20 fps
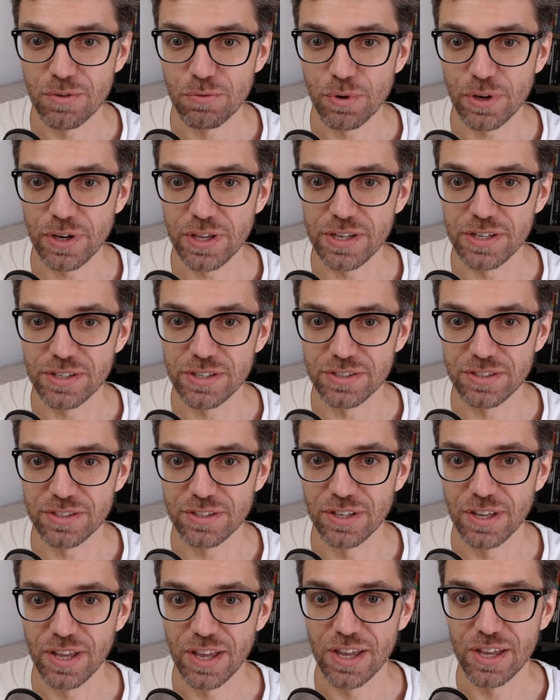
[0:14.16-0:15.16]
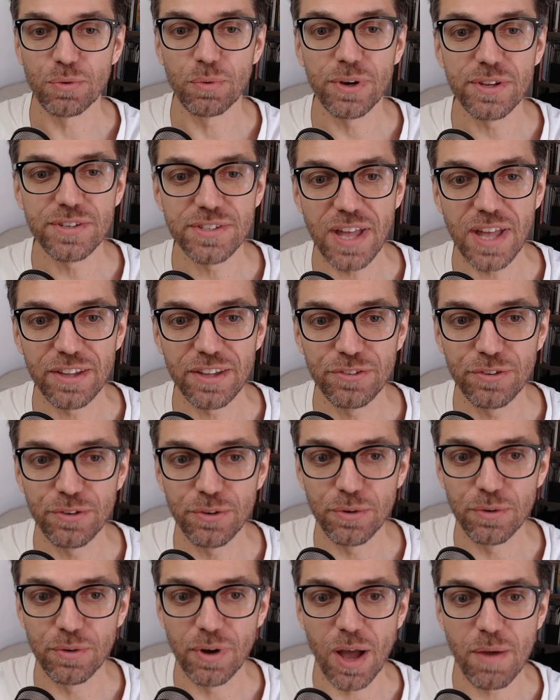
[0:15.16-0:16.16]
released. So what does that
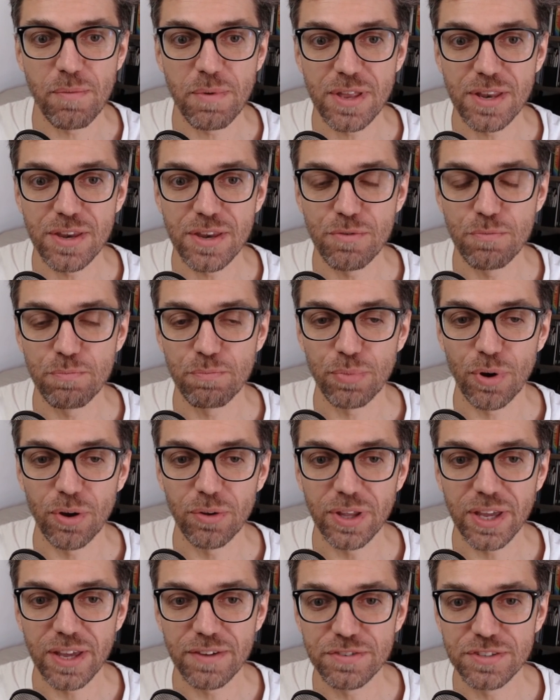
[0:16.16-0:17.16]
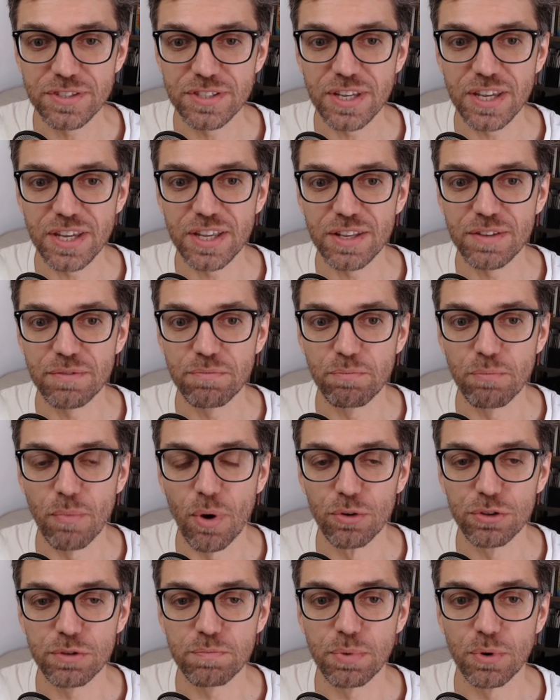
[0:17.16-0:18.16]
do? I mean, you probably have seen
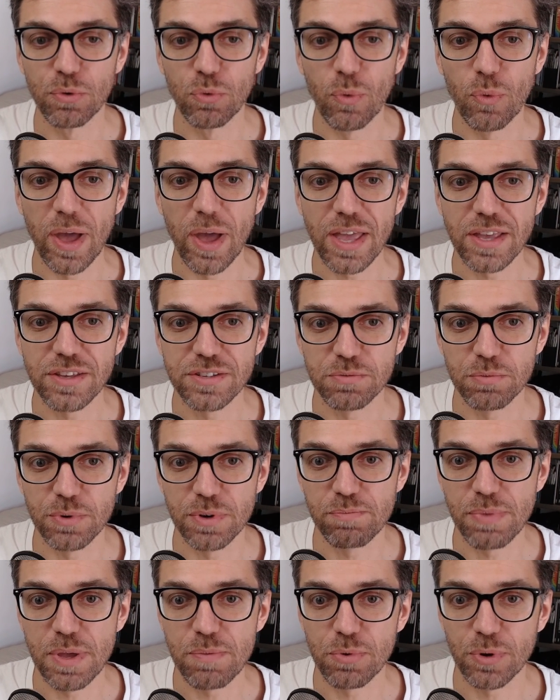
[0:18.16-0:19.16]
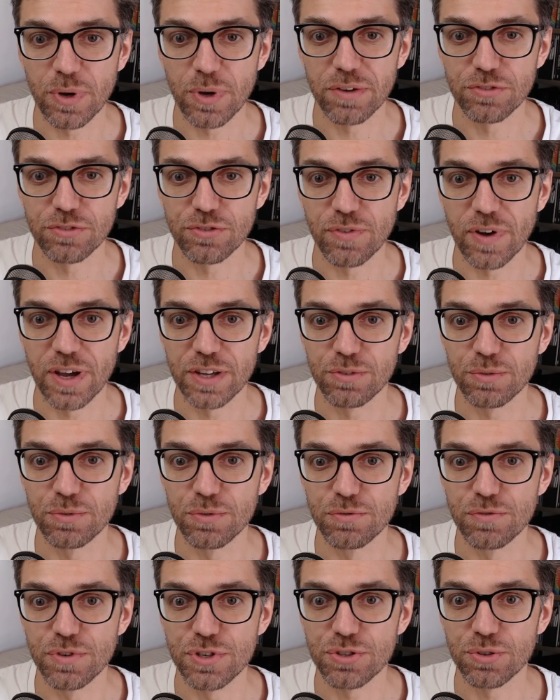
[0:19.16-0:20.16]
multiple ways where people have tried to
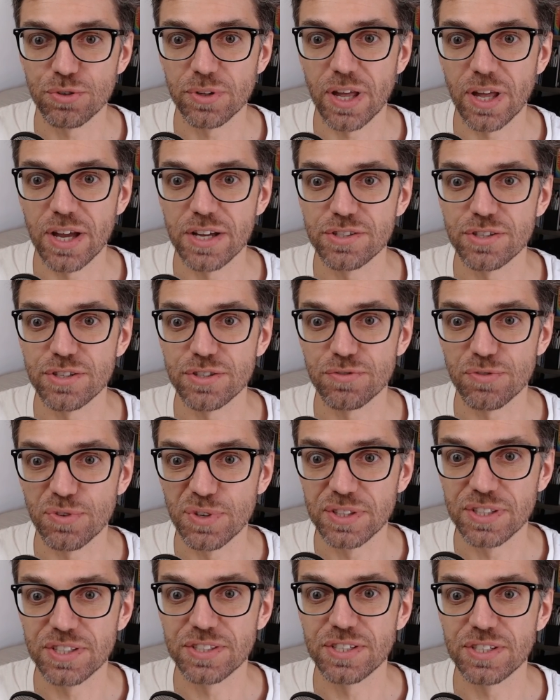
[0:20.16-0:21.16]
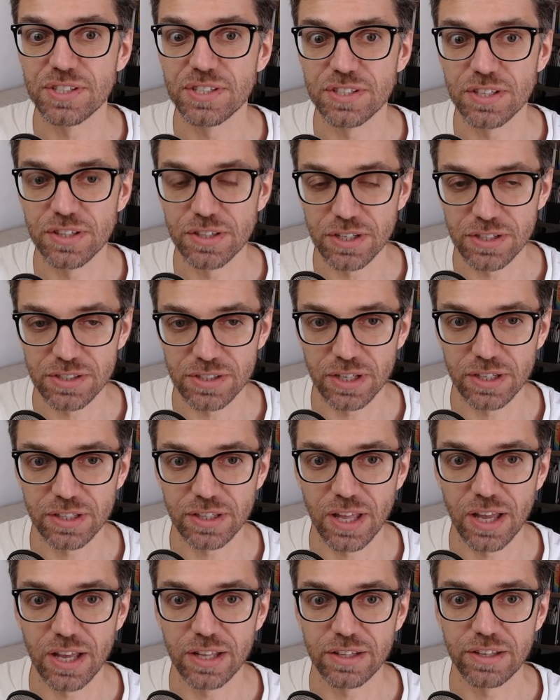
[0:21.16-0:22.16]
do visualizers for indices and things like
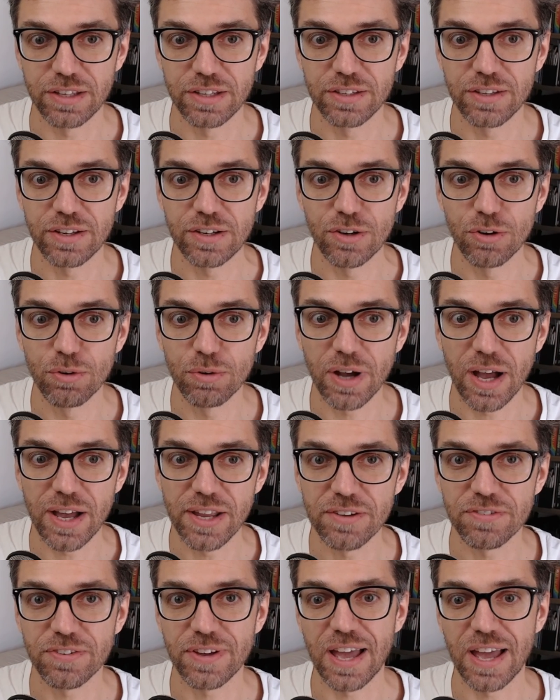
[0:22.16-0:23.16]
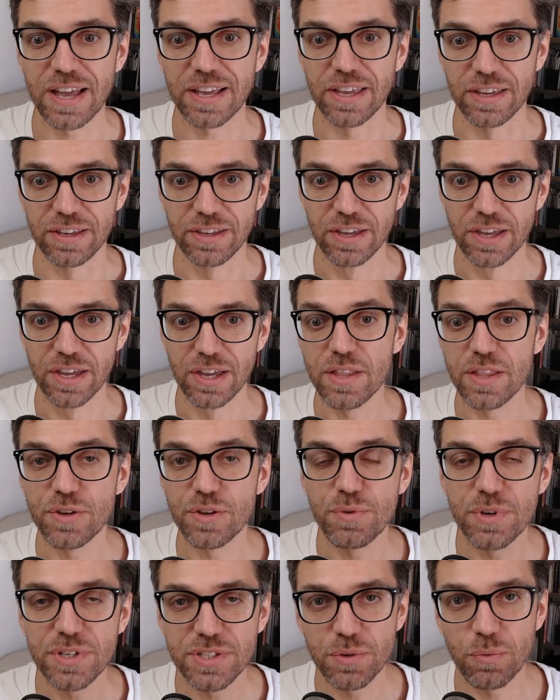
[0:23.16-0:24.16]
that, and they're all kind of hacky. And the
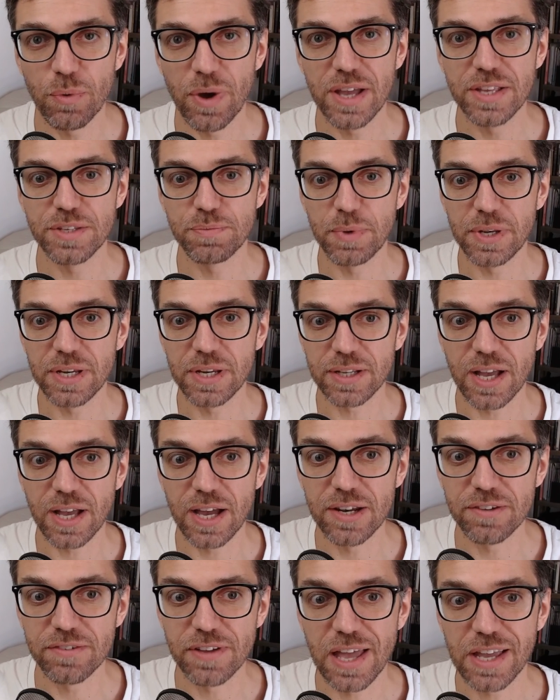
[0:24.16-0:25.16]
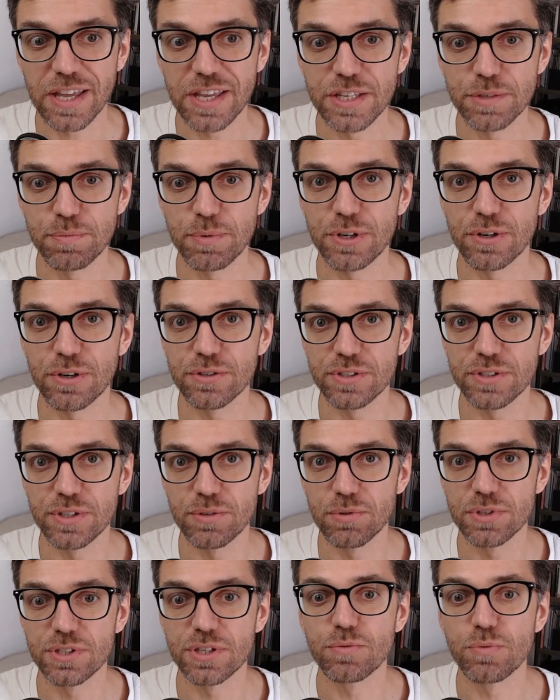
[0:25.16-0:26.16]
reason why it's been kind of hacky is because there
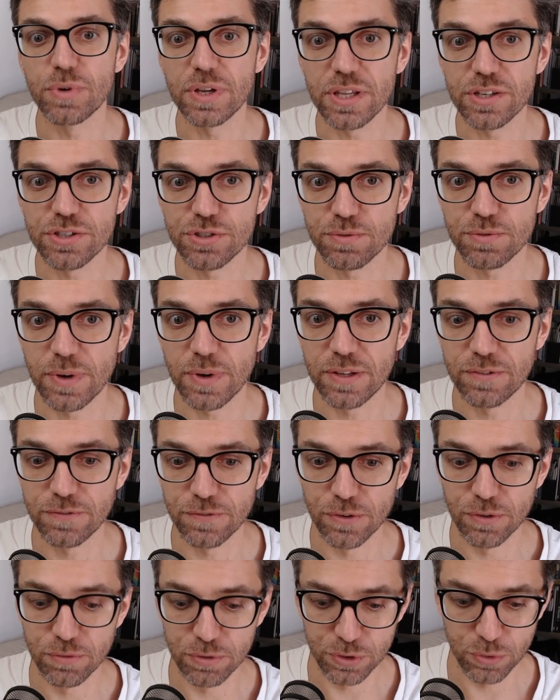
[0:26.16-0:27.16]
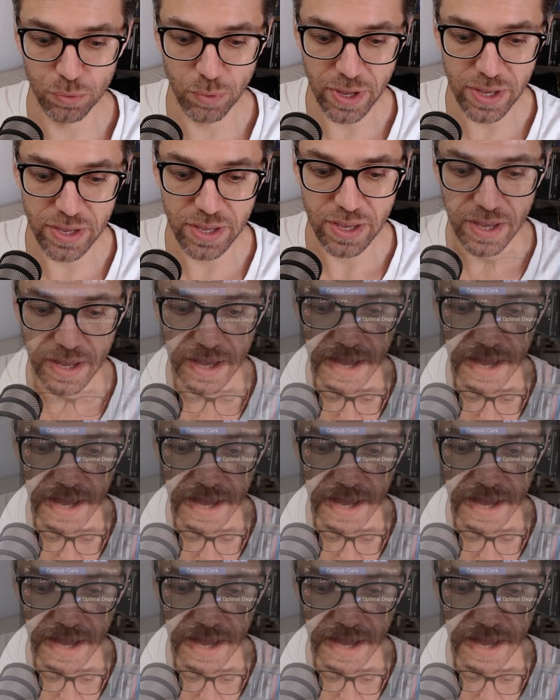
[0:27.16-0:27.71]
wasn't really a straightforward way,